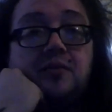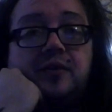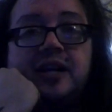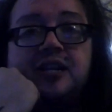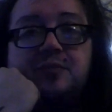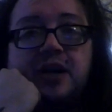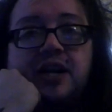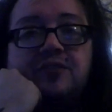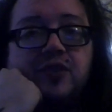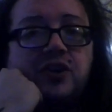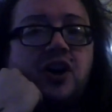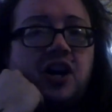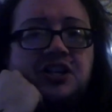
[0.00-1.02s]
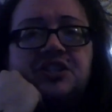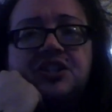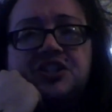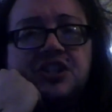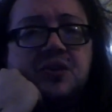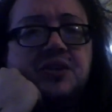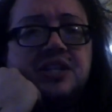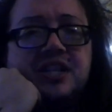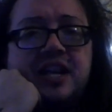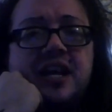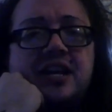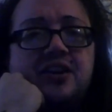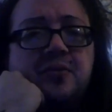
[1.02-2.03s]
raise money for costs
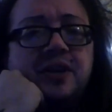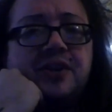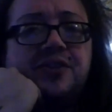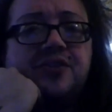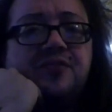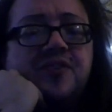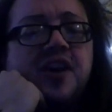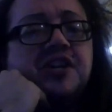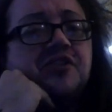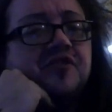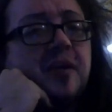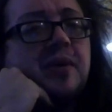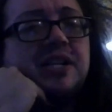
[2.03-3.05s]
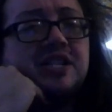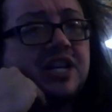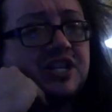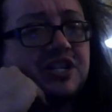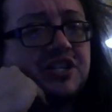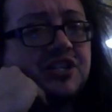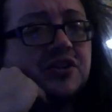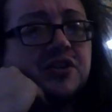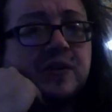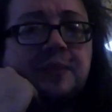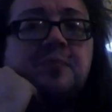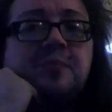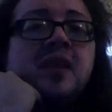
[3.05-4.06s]
associated with facial feminization
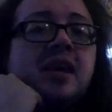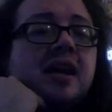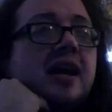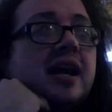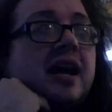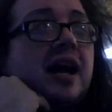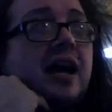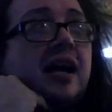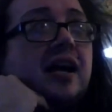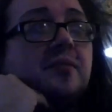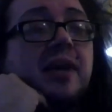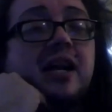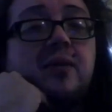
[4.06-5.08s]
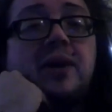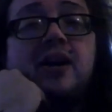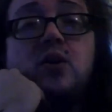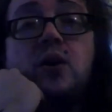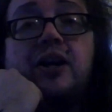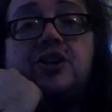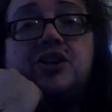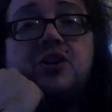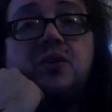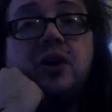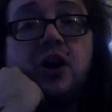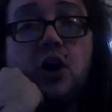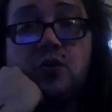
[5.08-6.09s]
surgery. Anyway, according to
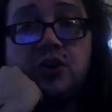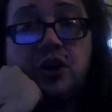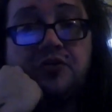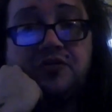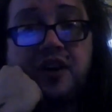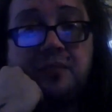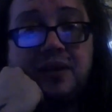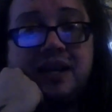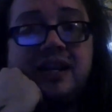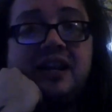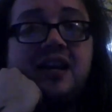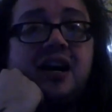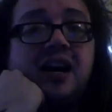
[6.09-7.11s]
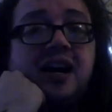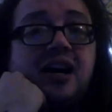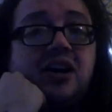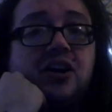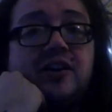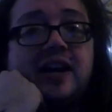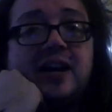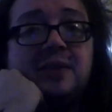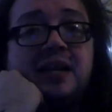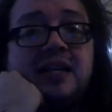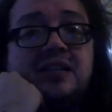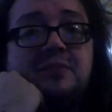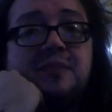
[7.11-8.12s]
her own GoFundMe, her name
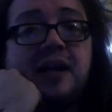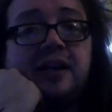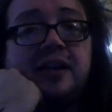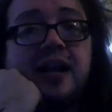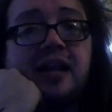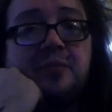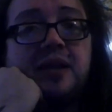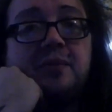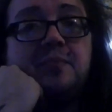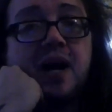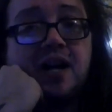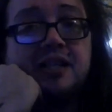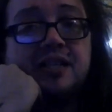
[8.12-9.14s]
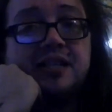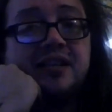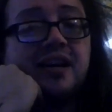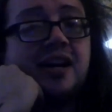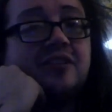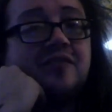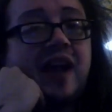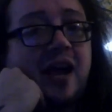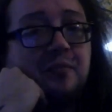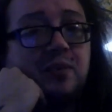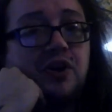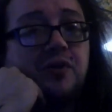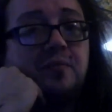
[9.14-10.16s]
is Penelope Monson of
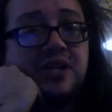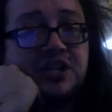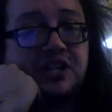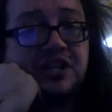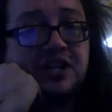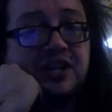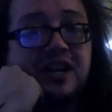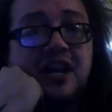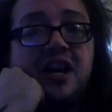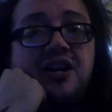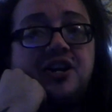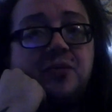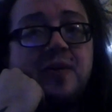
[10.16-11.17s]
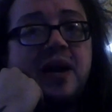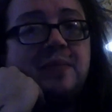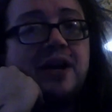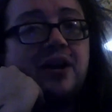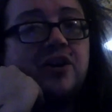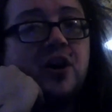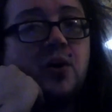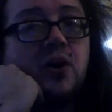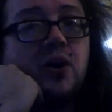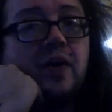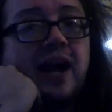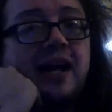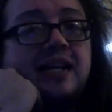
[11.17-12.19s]
Hamburg, Michigan. You may better know
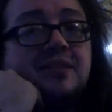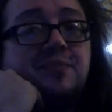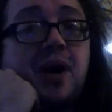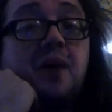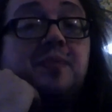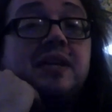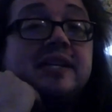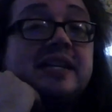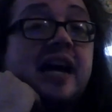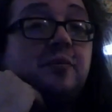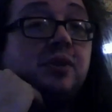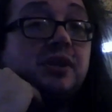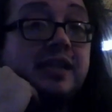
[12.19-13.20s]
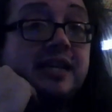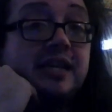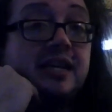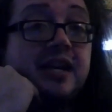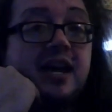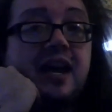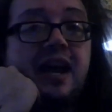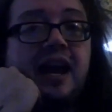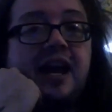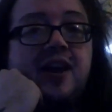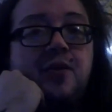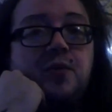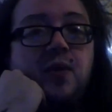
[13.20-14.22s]
her as Poppy Diabolique,
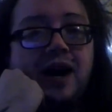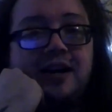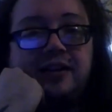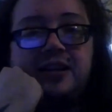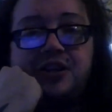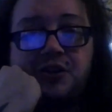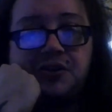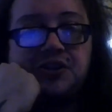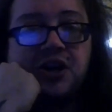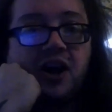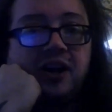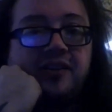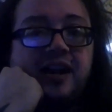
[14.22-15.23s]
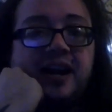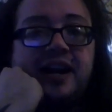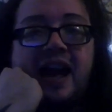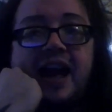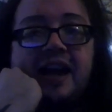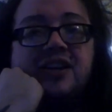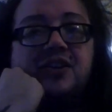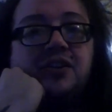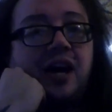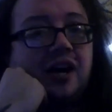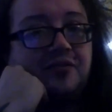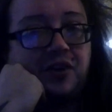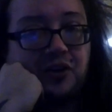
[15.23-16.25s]
a widely used online
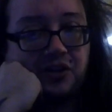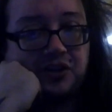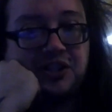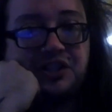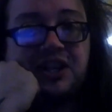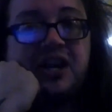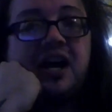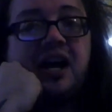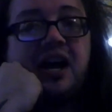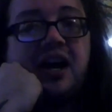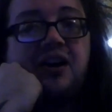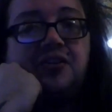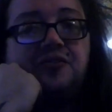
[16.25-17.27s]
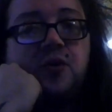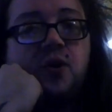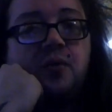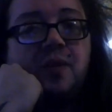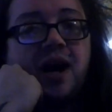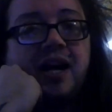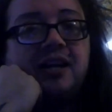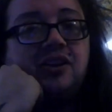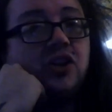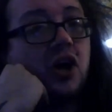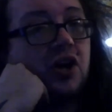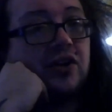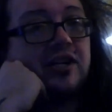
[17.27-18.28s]
handle of hers. For my
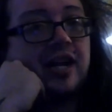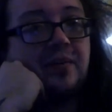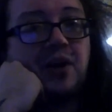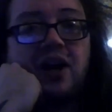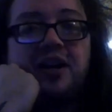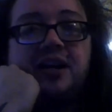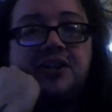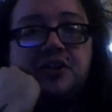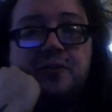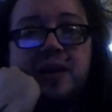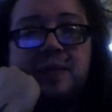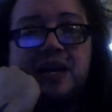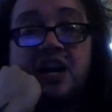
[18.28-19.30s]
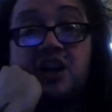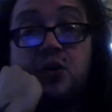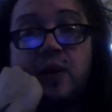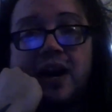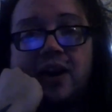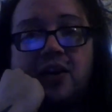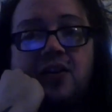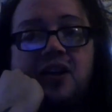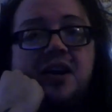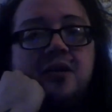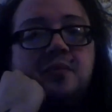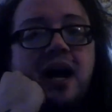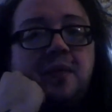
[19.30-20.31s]
longer time audience who may be unaware,
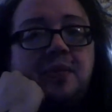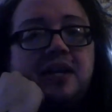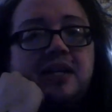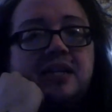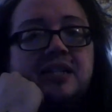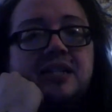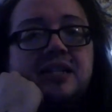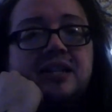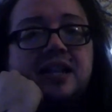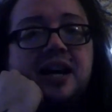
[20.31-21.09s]
Poppy is